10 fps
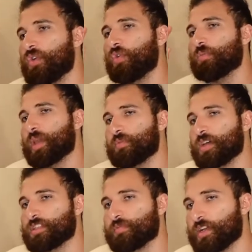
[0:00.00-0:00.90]
or maybe
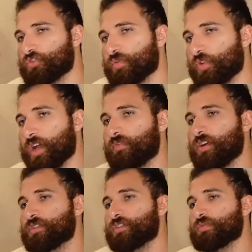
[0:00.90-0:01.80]
on the spectrum or have
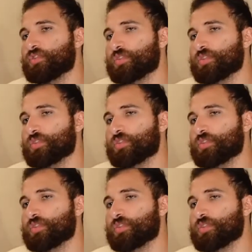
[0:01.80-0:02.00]
autism.